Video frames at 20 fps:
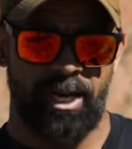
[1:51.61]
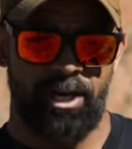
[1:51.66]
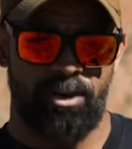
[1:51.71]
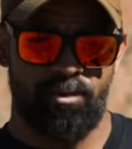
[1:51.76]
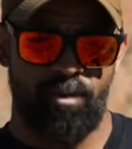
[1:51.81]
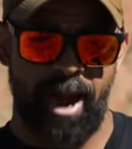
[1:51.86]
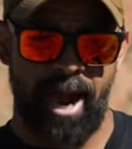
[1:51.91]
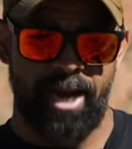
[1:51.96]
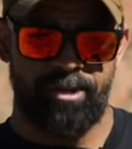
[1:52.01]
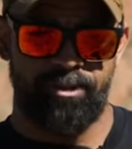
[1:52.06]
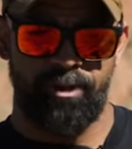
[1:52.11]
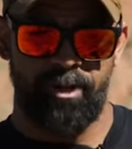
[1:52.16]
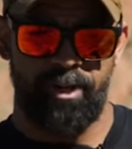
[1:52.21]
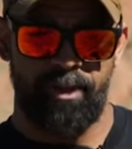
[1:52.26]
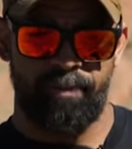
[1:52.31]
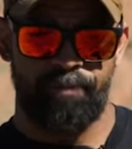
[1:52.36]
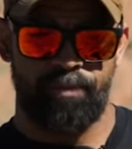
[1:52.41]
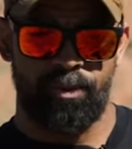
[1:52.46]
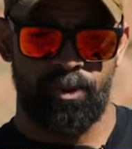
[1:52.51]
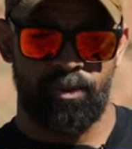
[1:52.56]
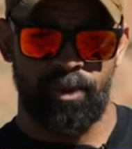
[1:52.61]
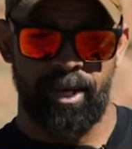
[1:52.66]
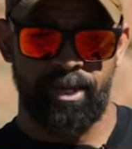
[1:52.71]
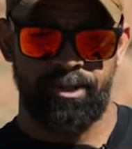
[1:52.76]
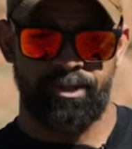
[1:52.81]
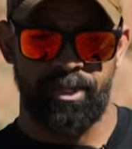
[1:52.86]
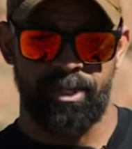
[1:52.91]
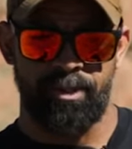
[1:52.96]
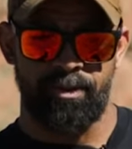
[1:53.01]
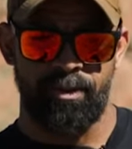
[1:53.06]
I gradually
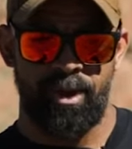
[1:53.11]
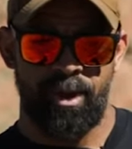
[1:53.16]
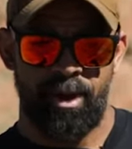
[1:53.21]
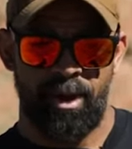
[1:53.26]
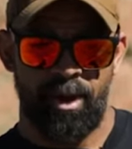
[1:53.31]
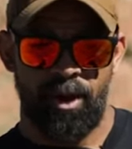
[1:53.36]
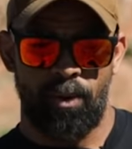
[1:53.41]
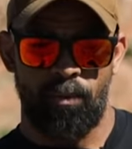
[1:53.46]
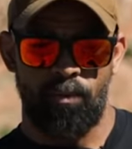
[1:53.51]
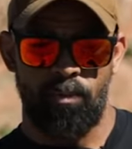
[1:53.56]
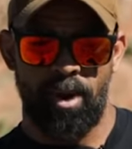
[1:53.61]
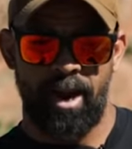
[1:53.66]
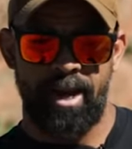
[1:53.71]
progressed in, in